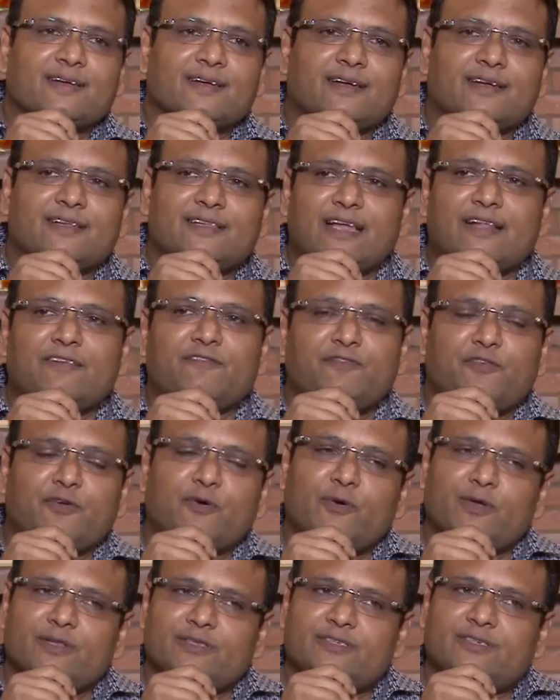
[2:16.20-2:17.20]
And then few
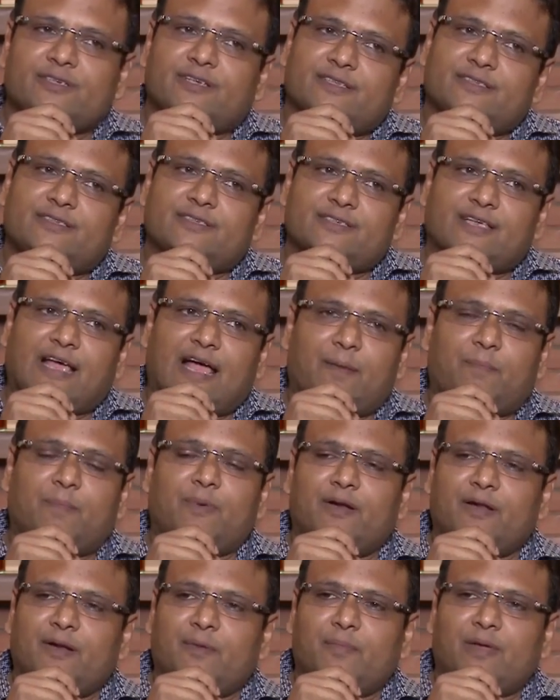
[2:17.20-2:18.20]
incidences
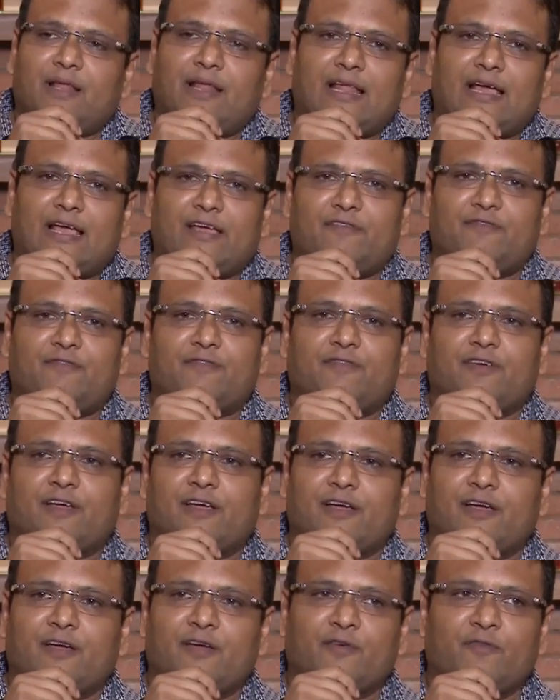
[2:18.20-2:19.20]
happened in my life
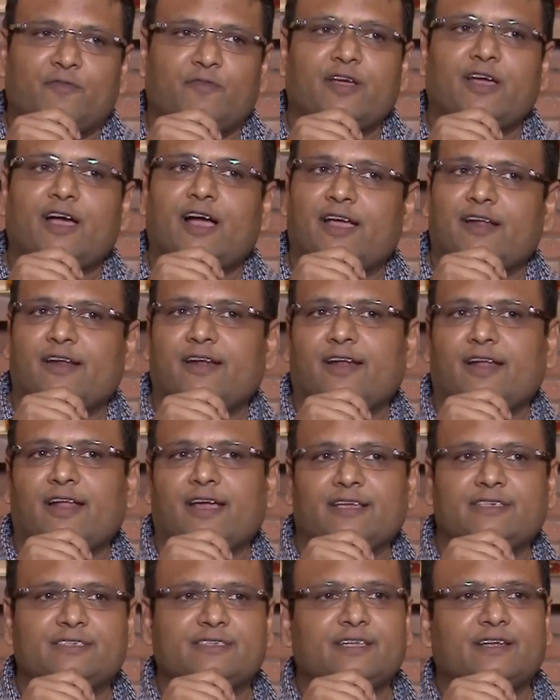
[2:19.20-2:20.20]
where I
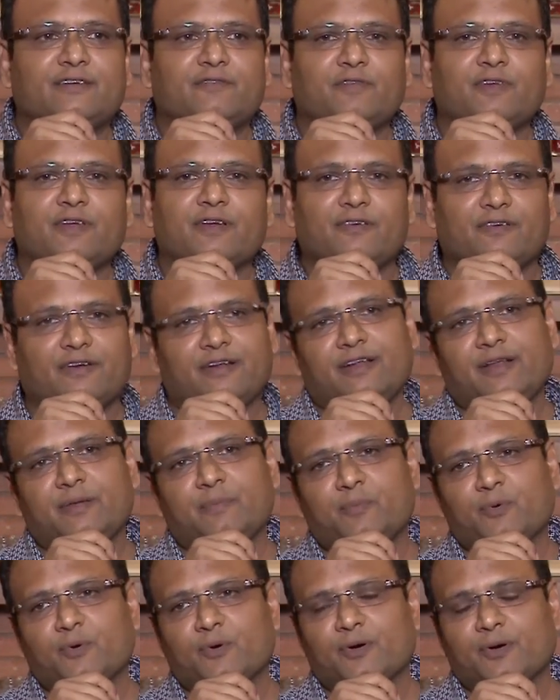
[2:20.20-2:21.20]
realized that we are really
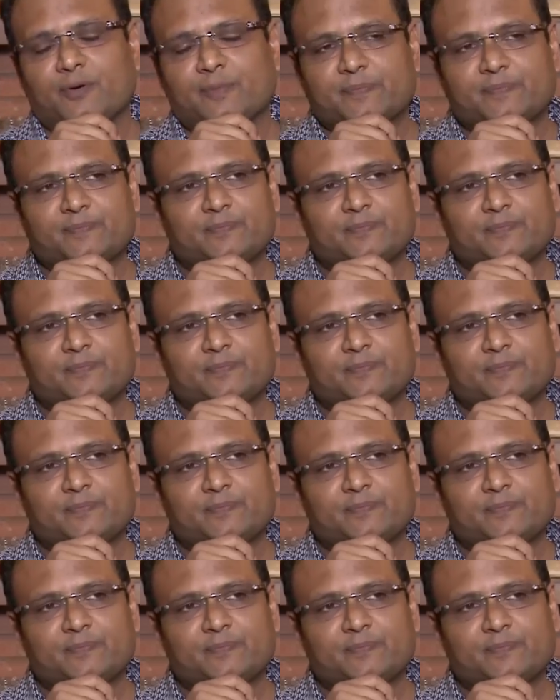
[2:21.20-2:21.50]
poor.